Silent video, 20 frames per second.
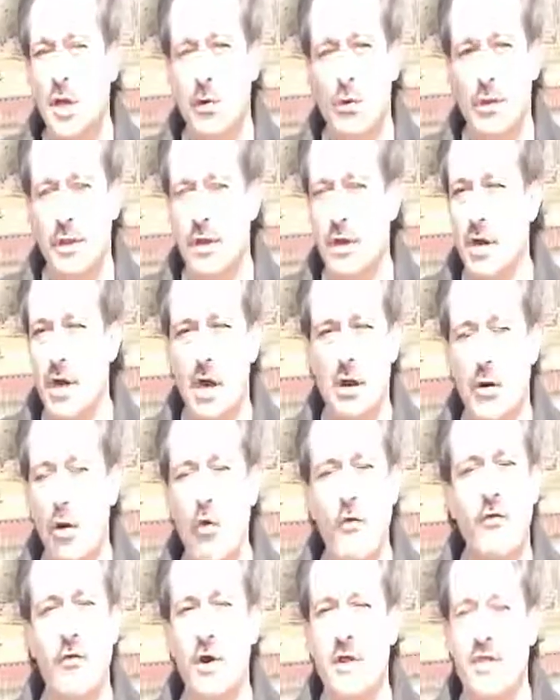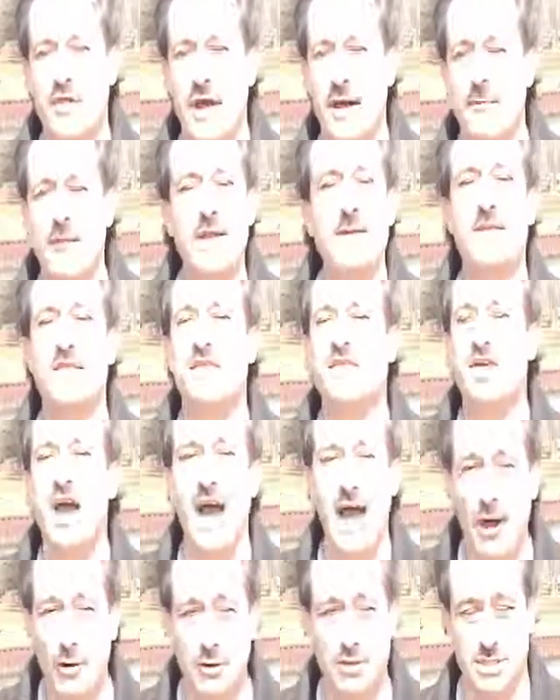where there are over a th-
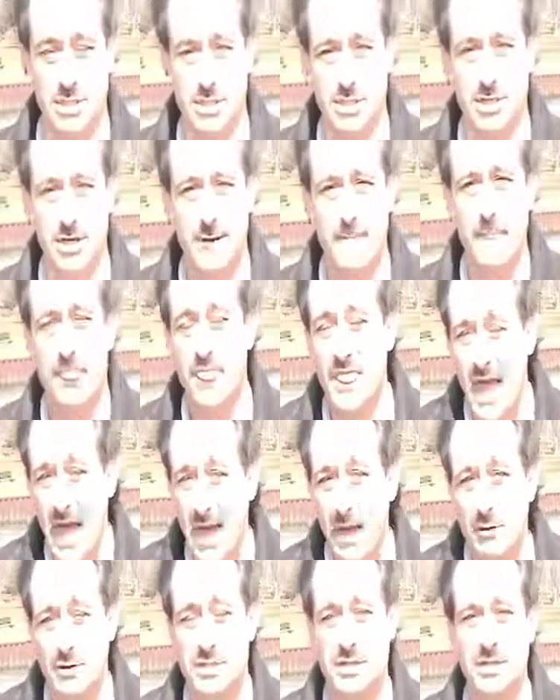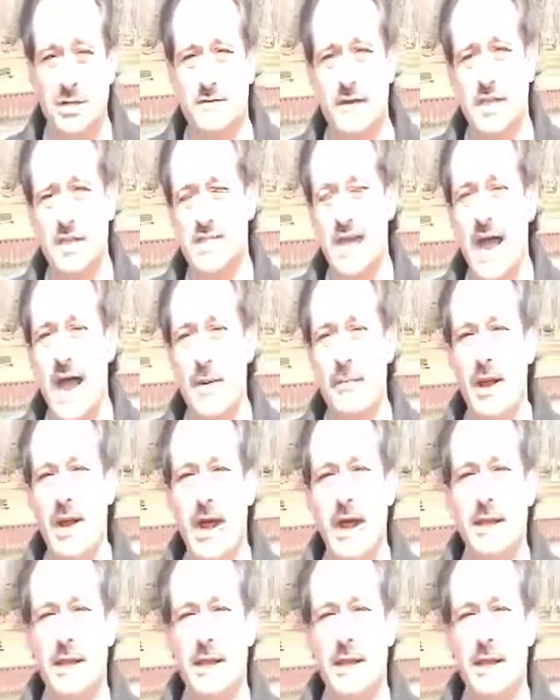thousands, thousands of the top